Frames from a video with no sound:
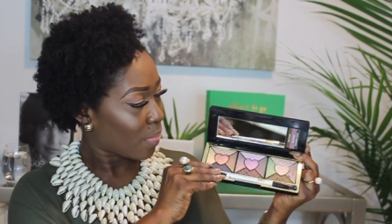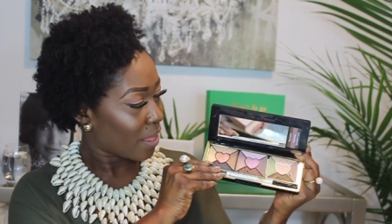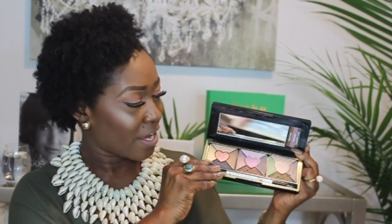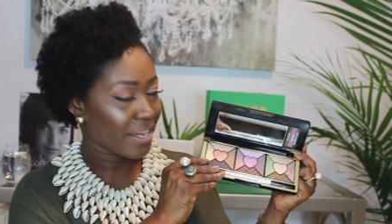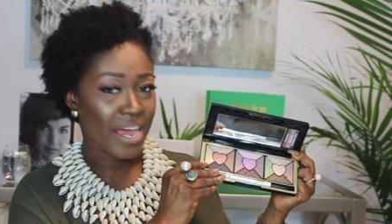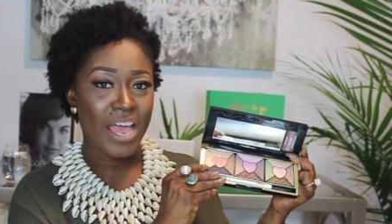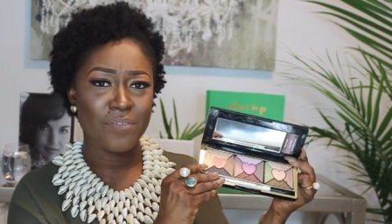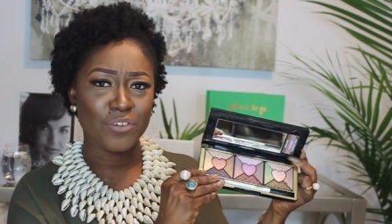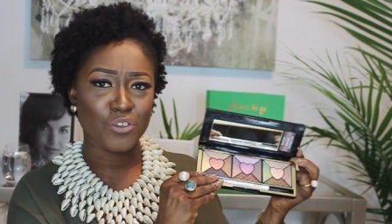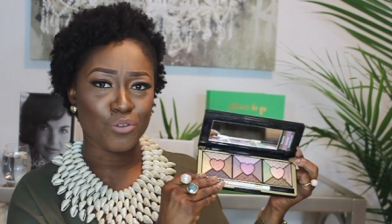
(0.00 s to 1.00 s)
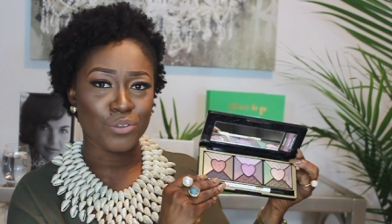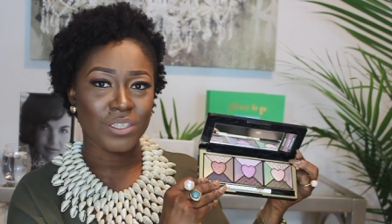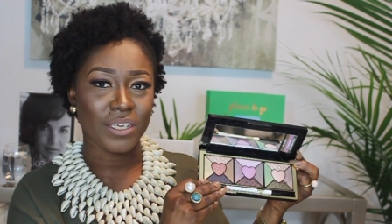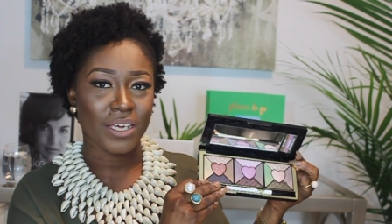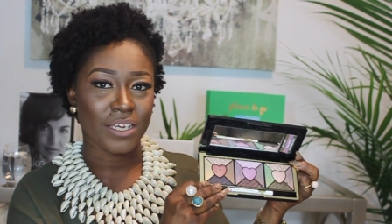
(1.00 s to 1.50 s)
And I haven't used
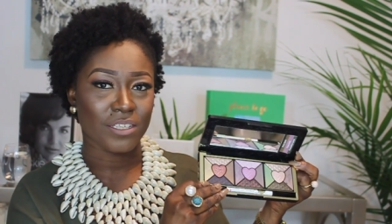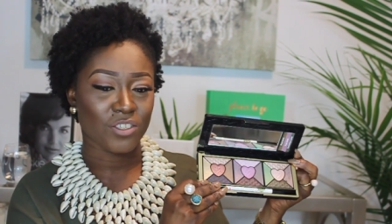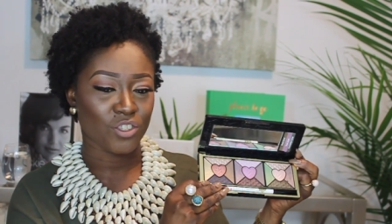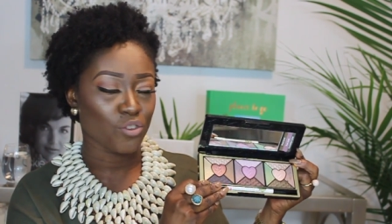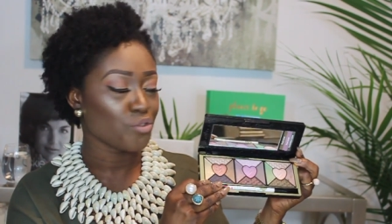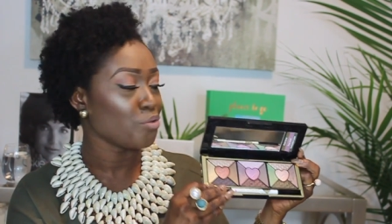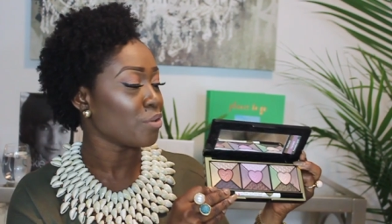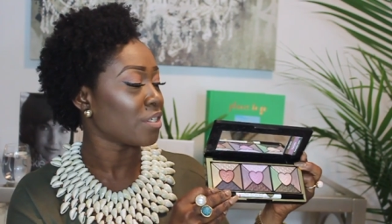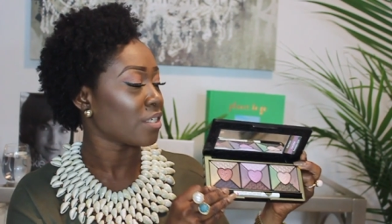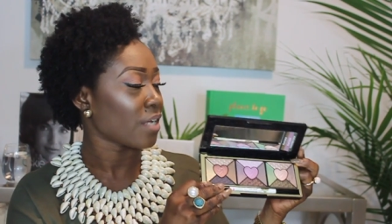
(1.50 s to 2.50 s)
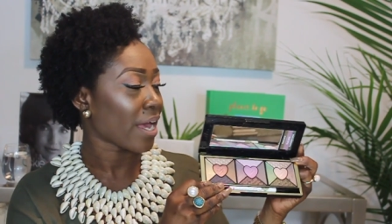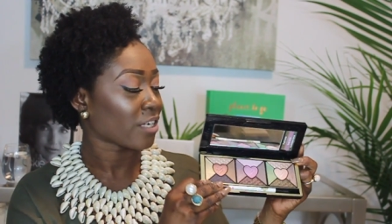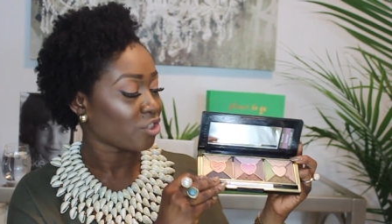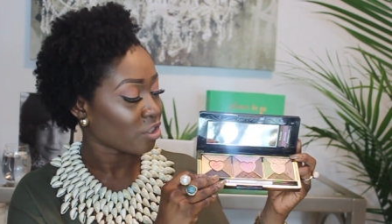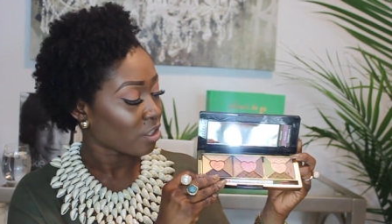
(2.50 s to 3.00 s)
it yet. It's still new. It's
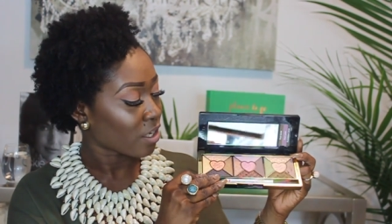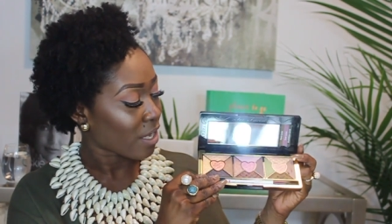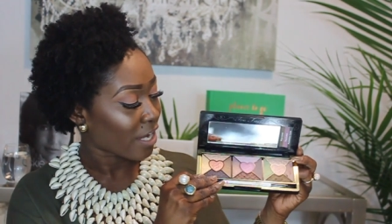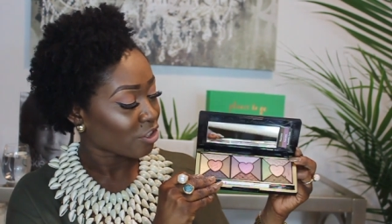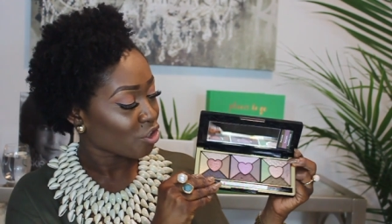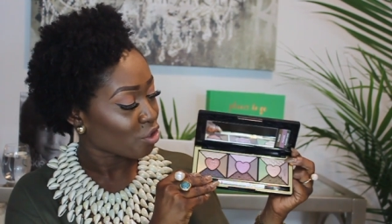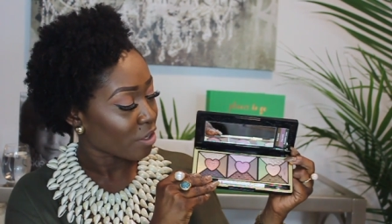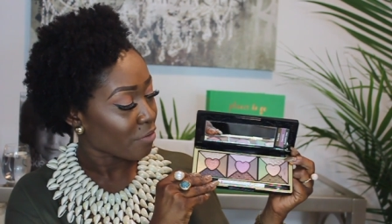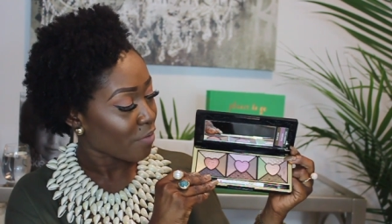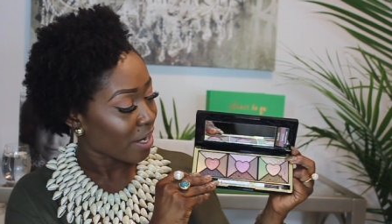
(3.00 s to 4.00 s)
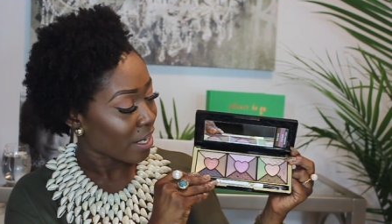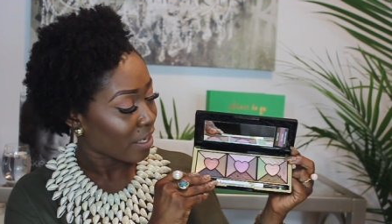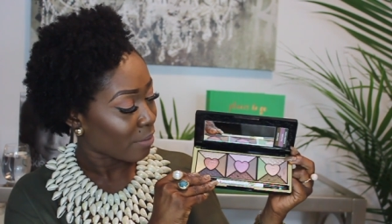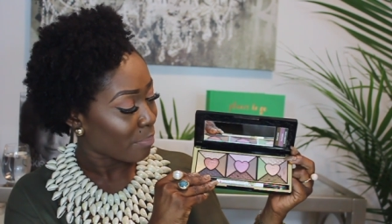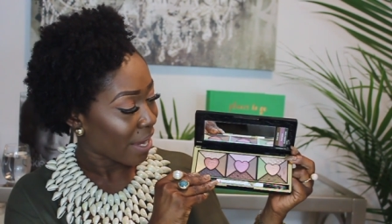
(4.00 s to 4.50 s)
actually, I just took it right out
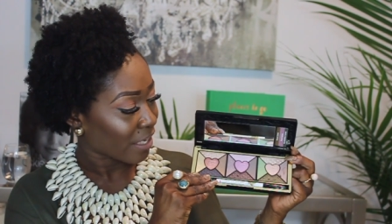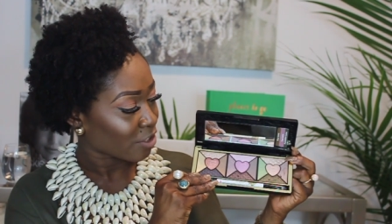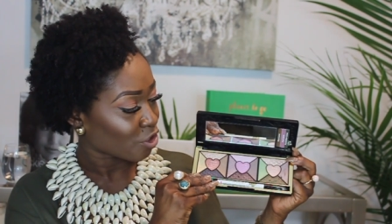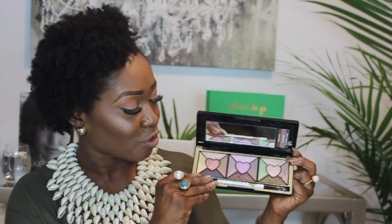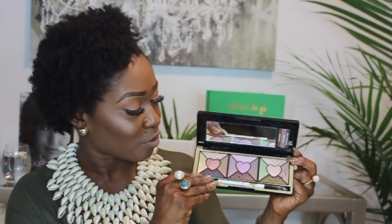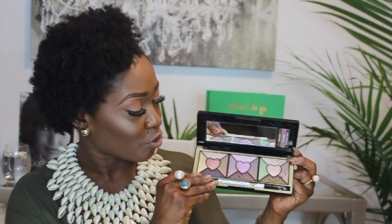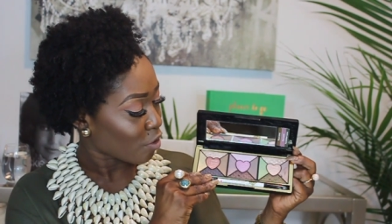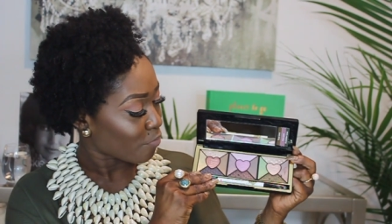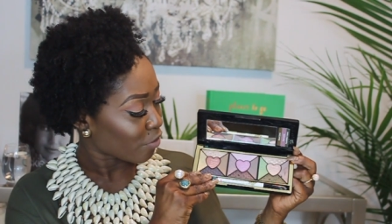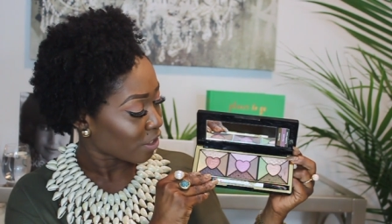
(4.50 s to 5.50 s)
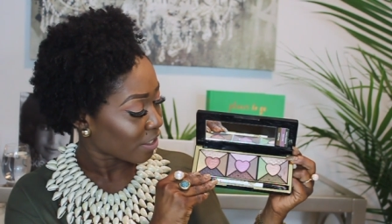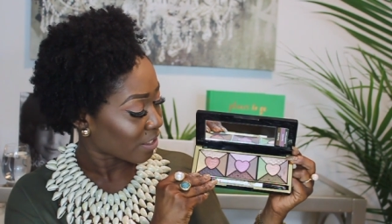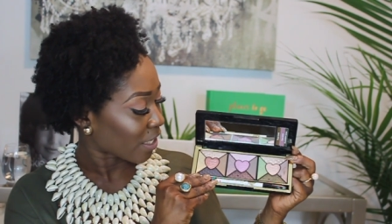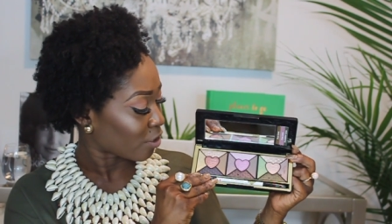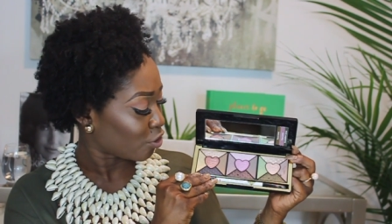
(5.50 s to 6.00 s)
of the package. So I'm really
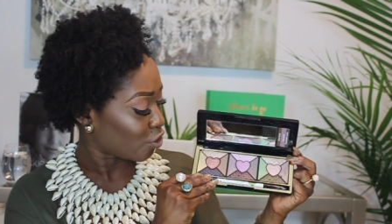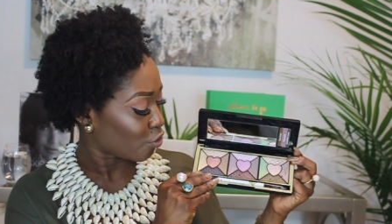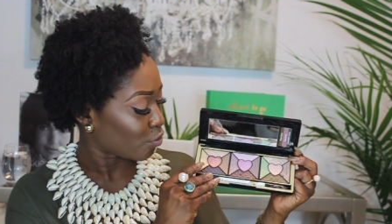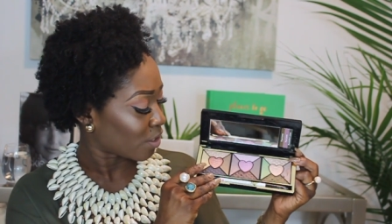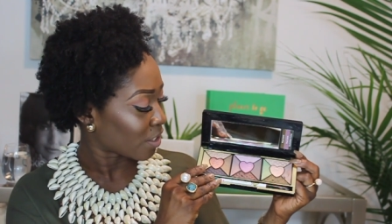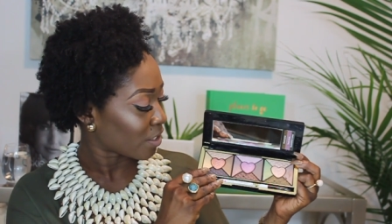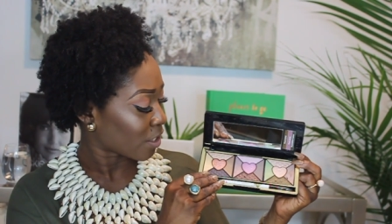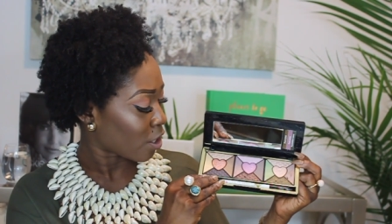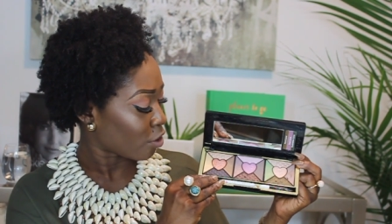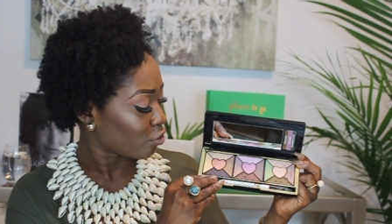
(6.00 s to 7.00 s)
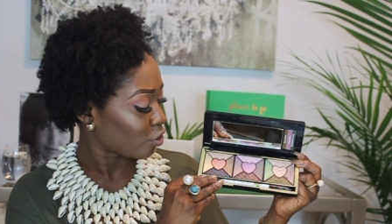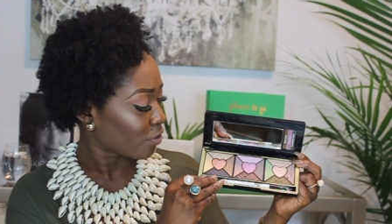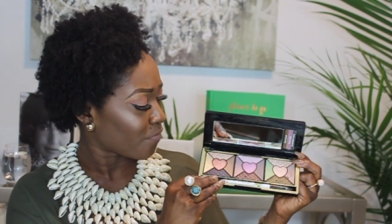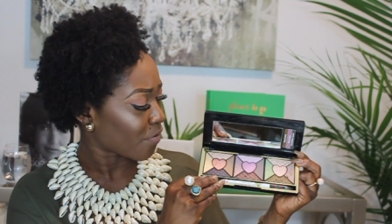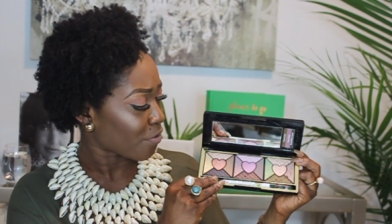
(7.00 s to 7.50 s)
excited to use this. The colors
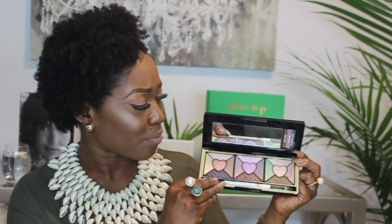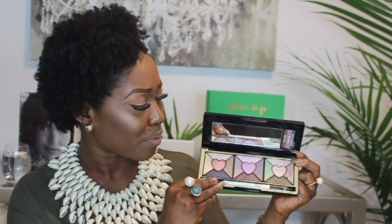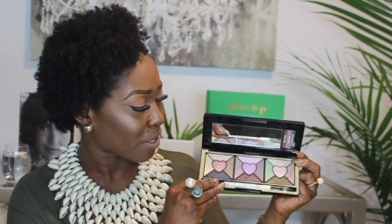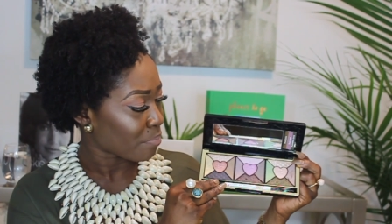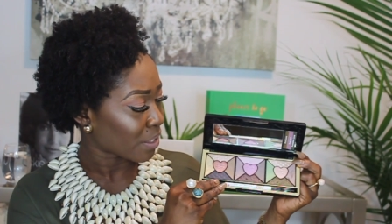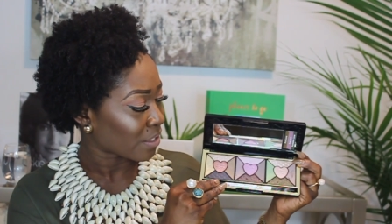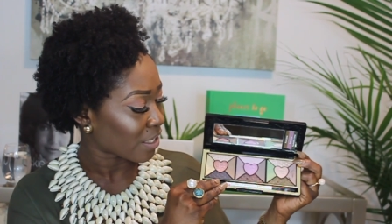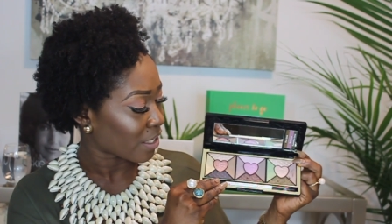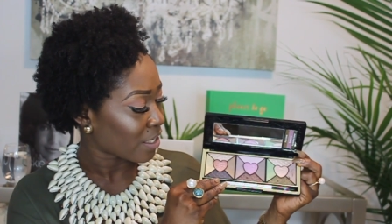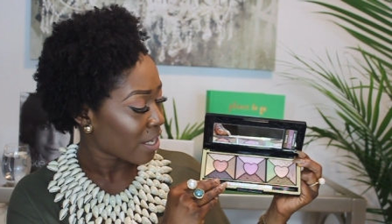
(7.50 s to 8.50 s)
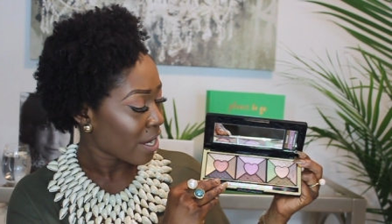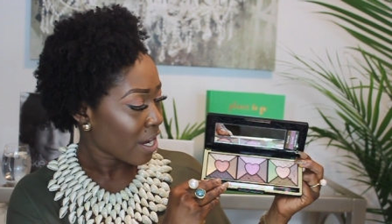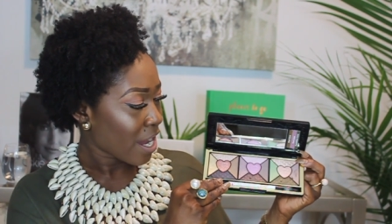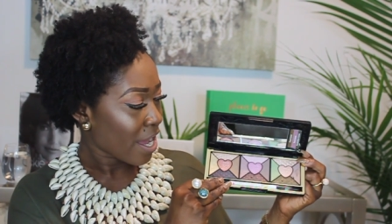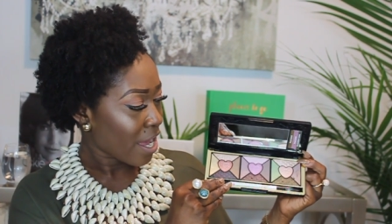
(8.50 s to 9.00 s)
look very pigmented.
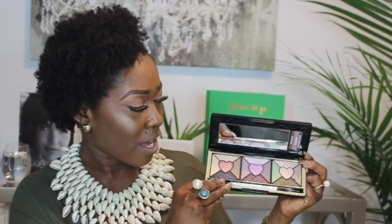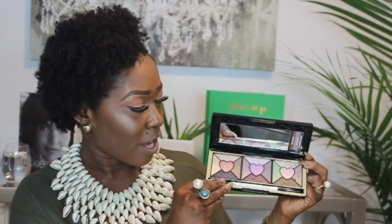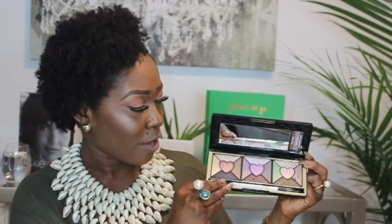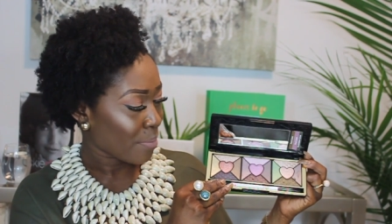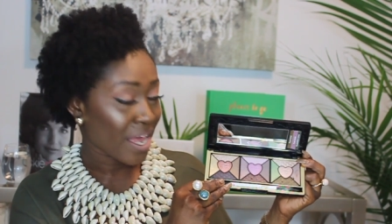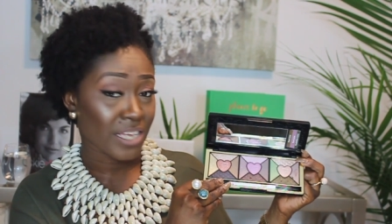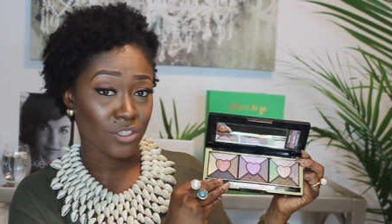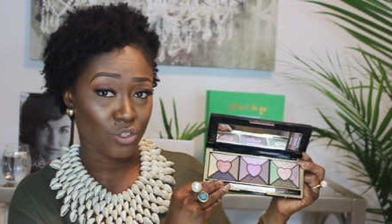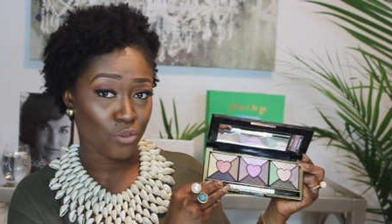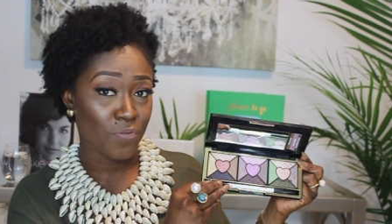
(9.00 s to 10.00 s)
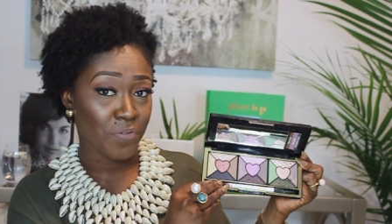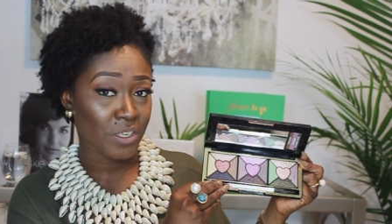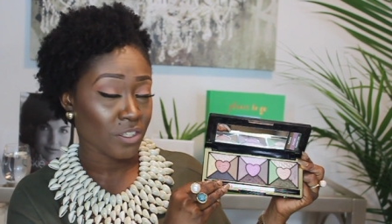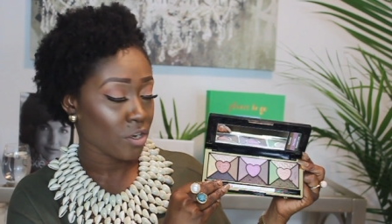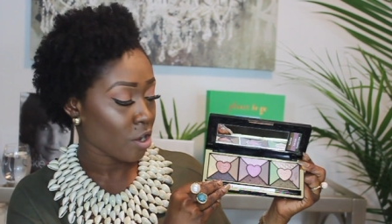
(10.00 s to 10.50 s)
Um, as Too
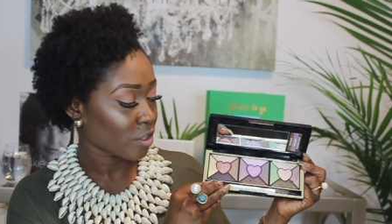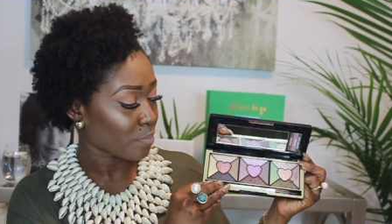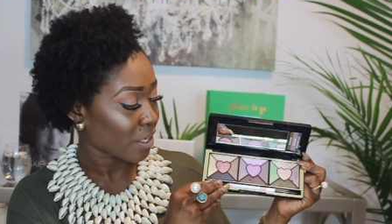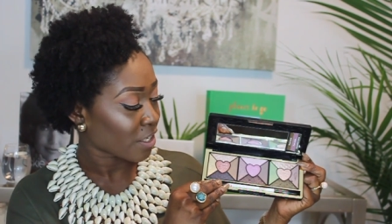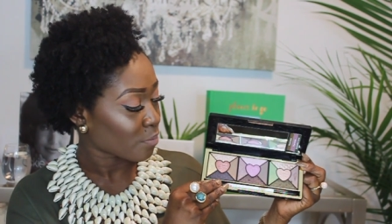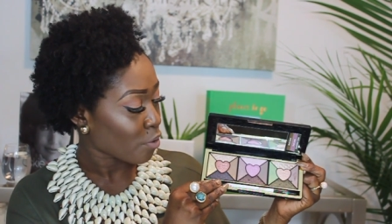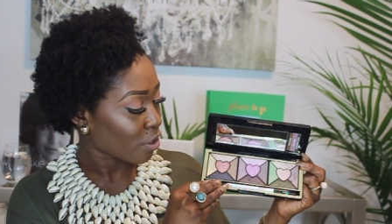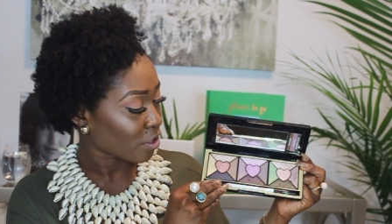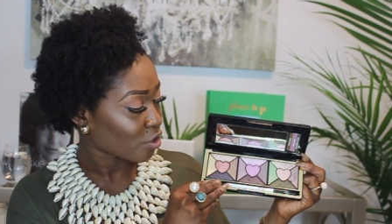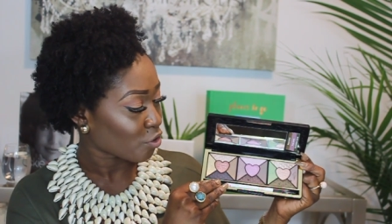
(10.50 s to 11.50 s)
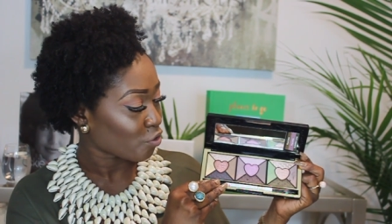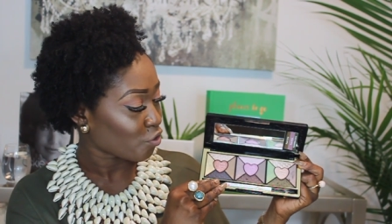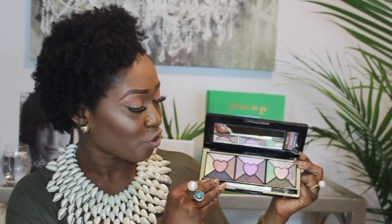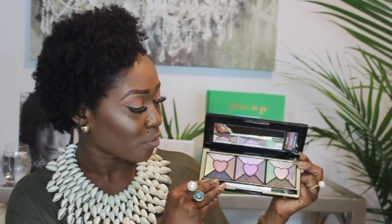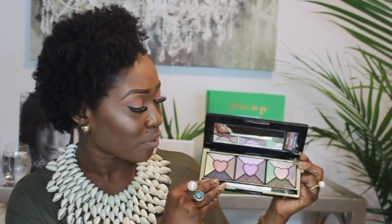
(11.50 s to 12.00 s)
Faced Cosmetics products are usually